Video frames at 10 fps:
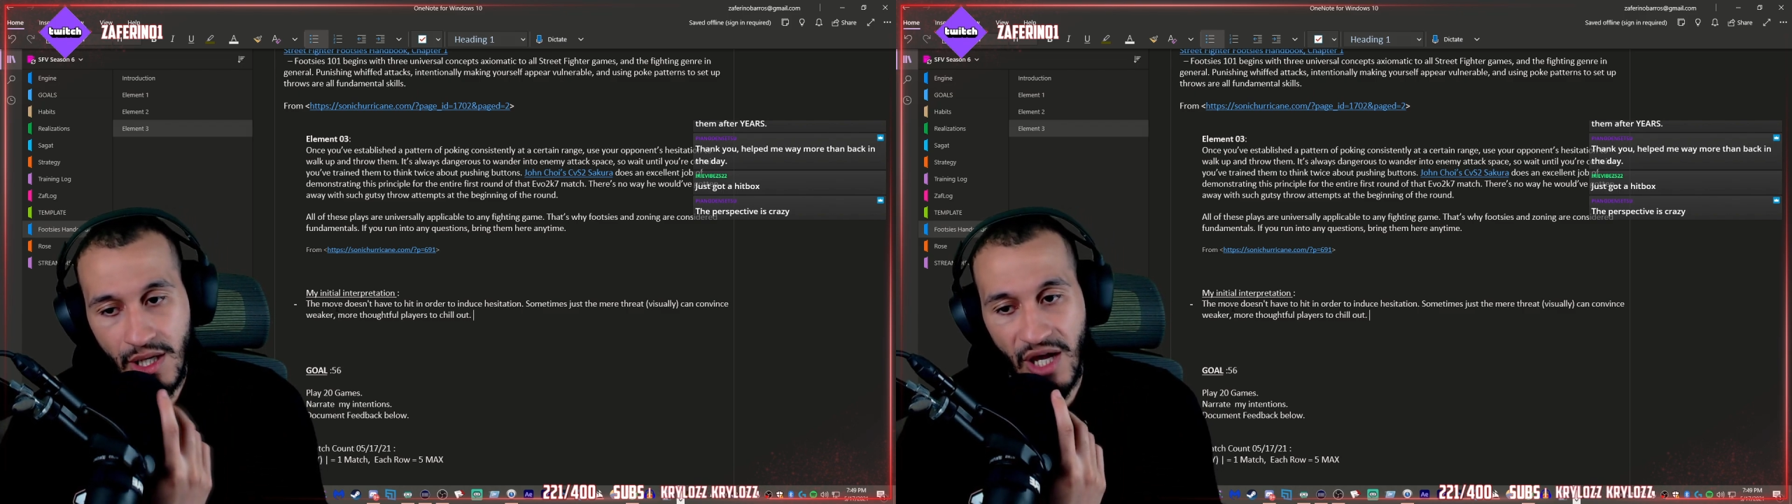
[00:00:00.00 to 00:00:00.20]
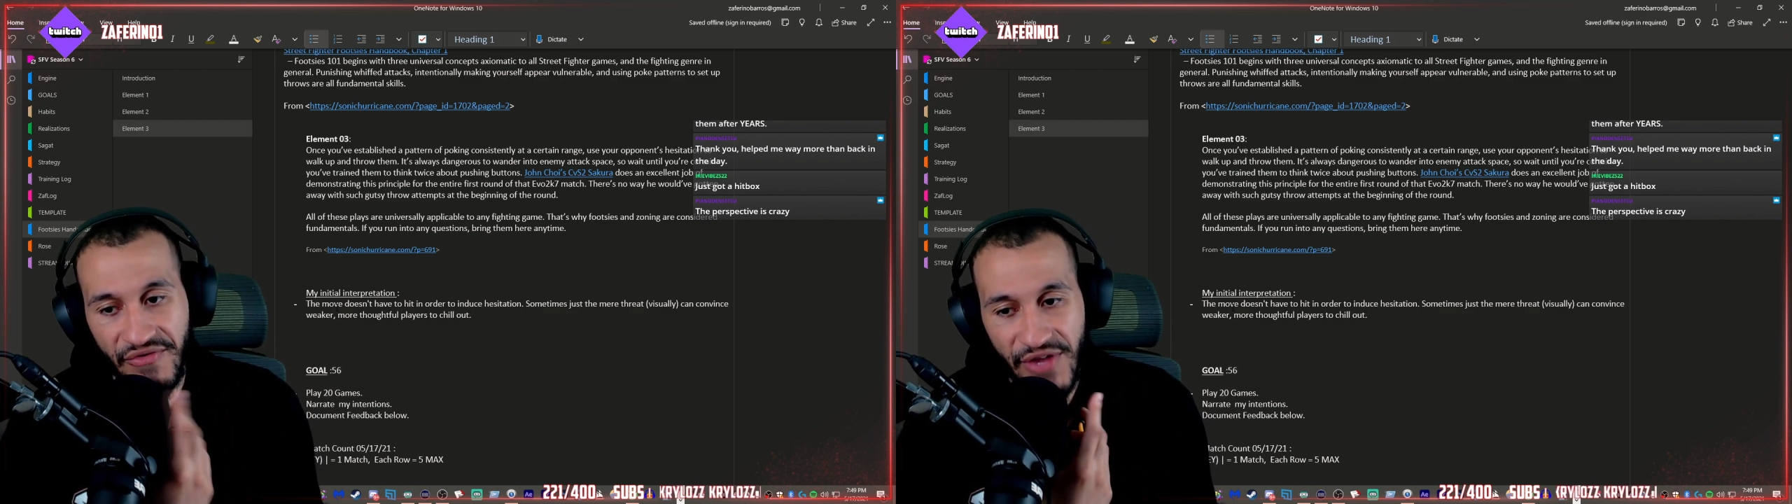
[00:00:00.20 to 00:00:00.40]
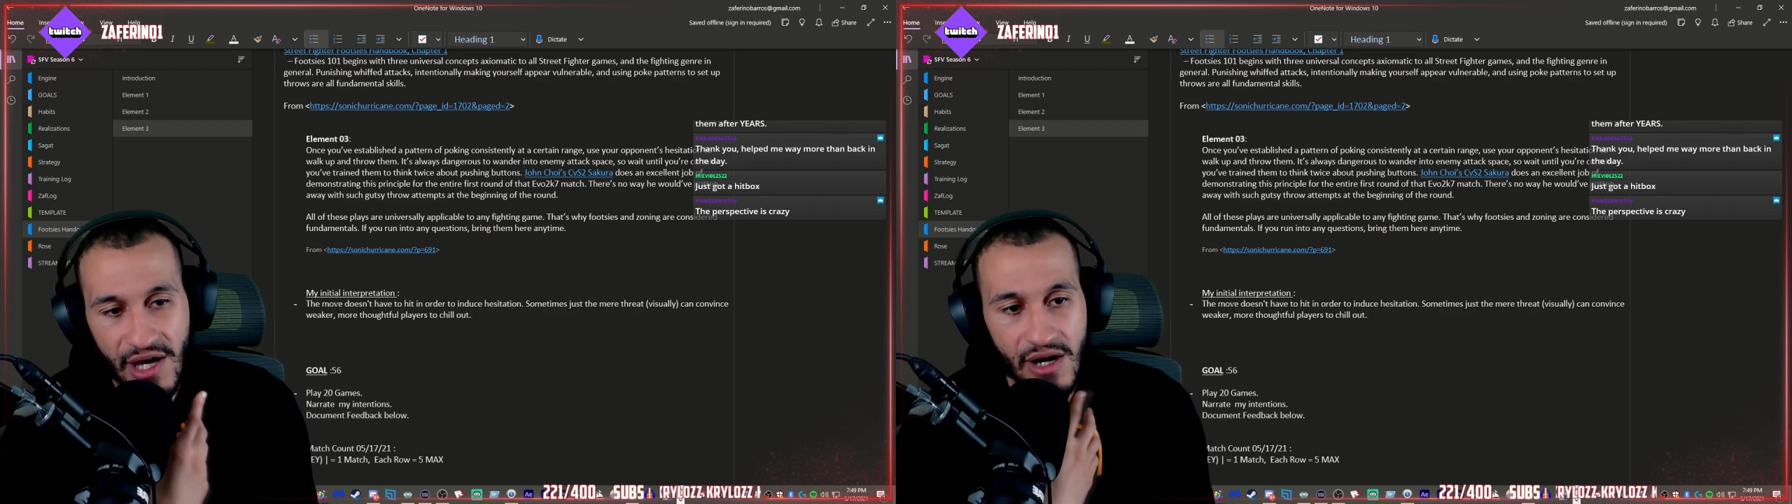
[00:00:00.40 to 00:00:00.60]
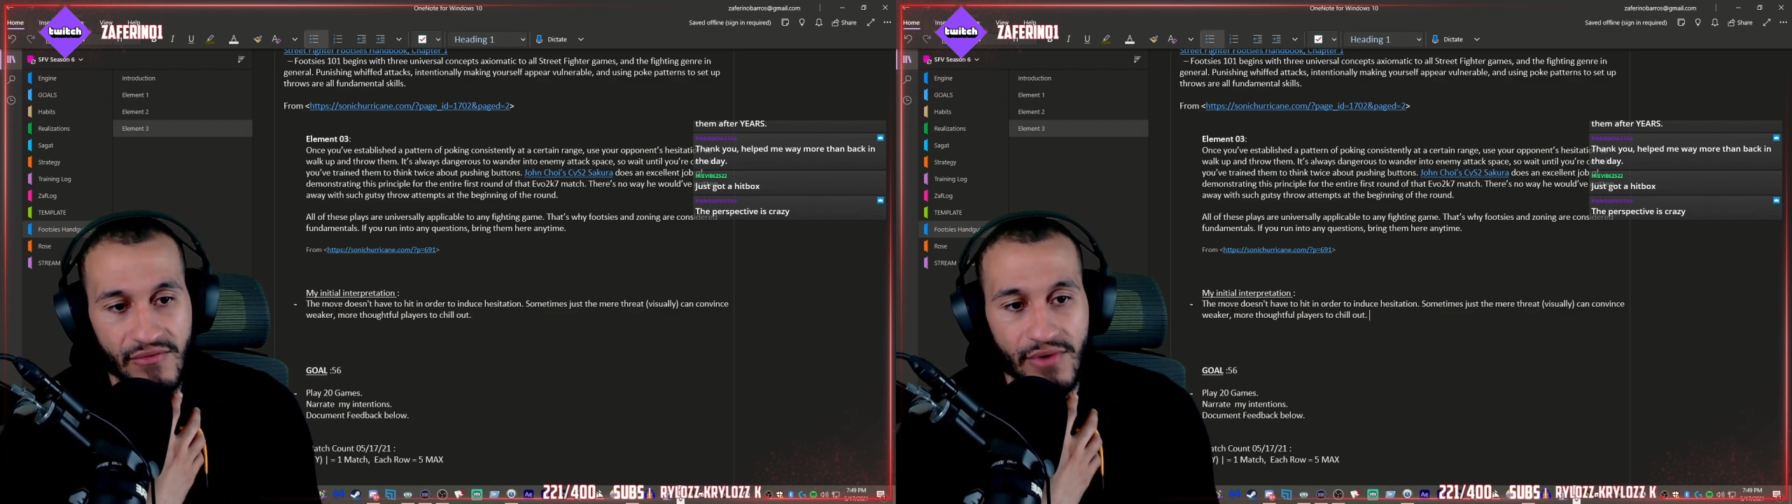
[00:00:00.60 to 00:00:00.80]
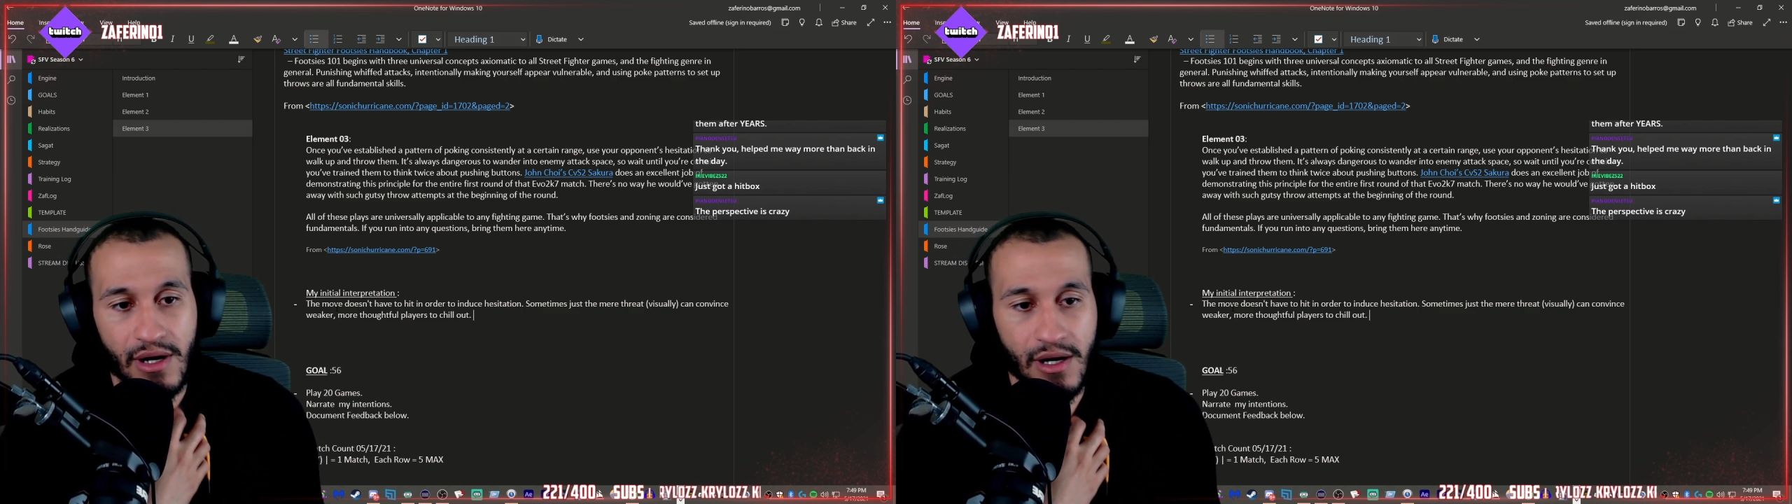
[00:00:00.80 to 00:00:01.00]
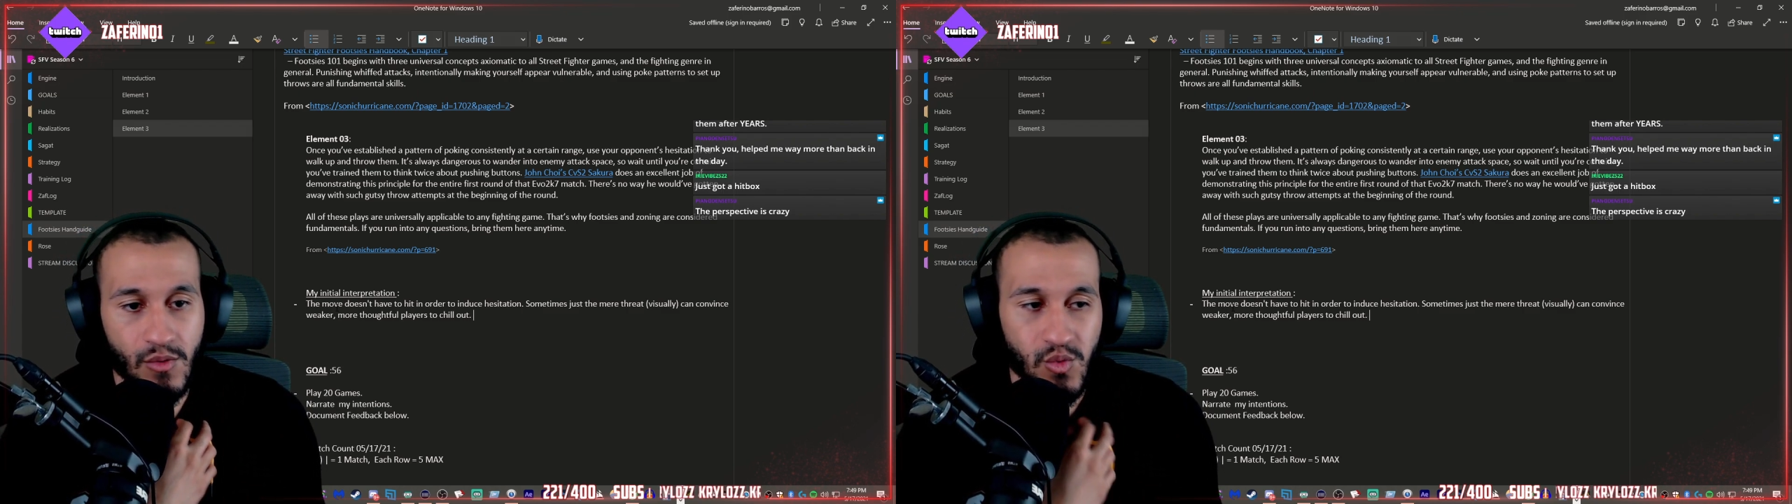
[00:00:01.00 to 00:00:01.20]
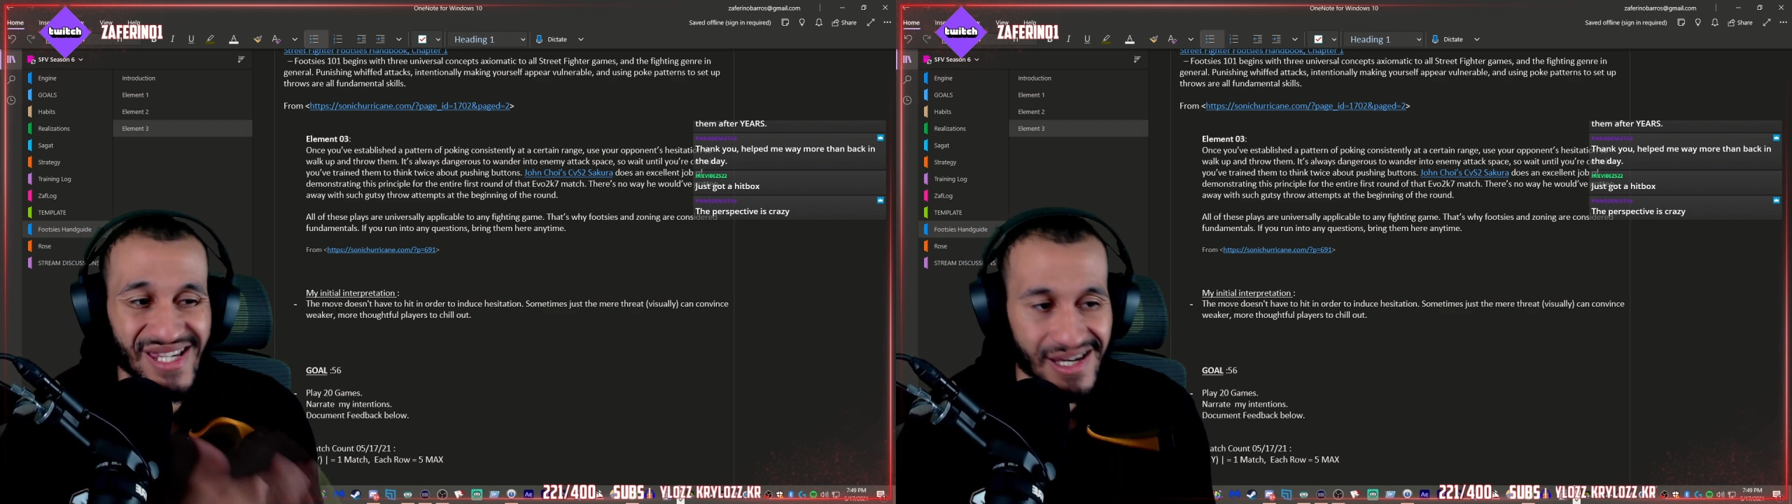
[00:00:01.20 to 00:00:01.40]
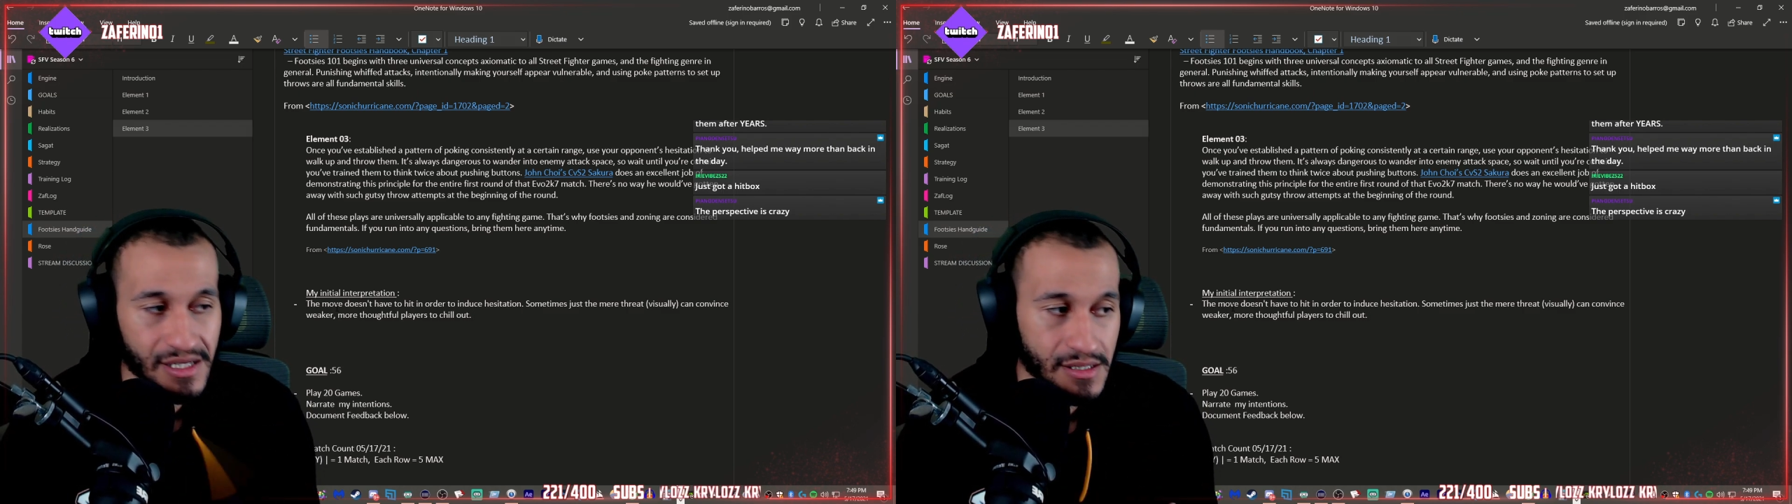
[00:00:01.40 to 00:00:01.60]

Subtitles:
if they are weak